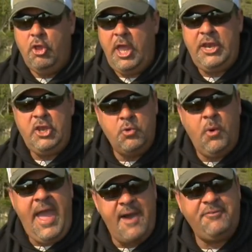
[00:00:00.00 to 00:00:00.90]
it, you
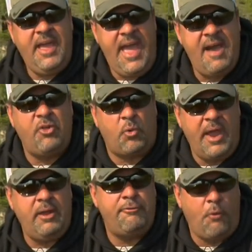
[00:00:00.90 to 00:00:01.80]
have to have the
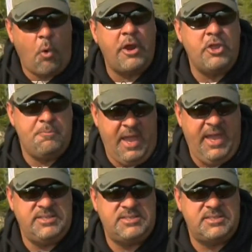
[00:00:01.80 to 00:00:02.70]
right forage
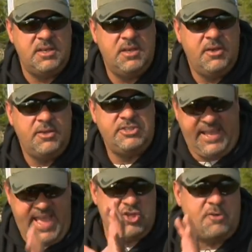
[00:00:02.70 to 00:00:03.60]
base to
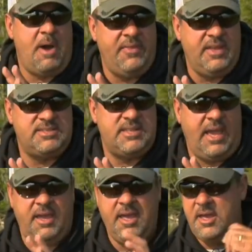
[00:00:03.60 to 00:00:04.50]
catch them on this
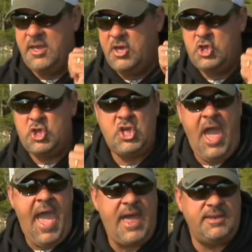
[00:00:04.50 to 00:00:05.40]
thing.
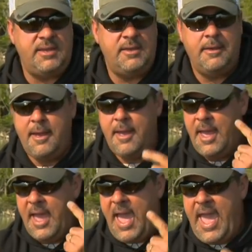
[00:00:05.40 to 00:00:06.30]
Shad,
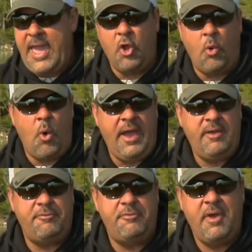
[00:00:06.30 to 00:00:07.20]

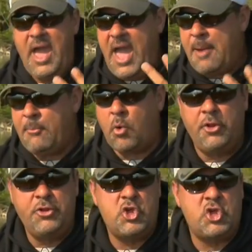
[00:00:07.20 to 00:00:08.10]
alewife,
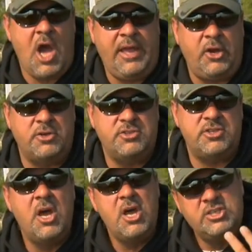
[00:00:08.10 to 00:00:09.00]
emerald shiners,
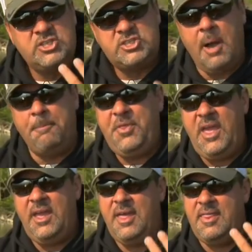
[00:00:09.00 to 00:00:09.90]

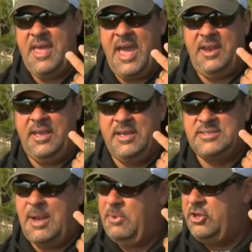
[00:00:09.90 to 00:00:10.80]
something that
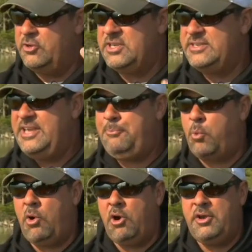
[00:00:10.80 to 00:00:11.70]
is, I'm gonna use a deep
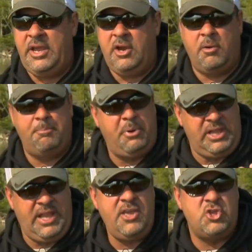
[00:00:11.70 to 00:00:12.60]
word here,
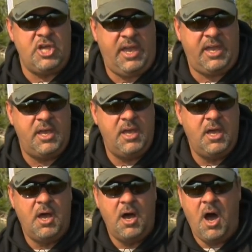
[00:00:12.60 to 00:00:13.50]
pelagic,
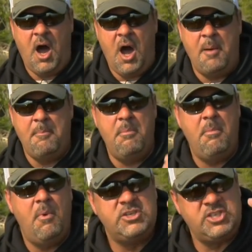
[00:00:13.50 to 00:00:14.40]
um,
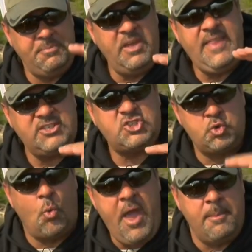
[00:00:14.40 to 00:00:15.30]
something that
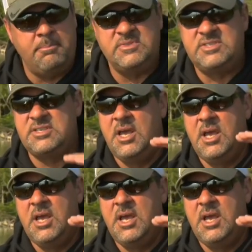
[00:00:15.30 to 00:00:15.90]
swims,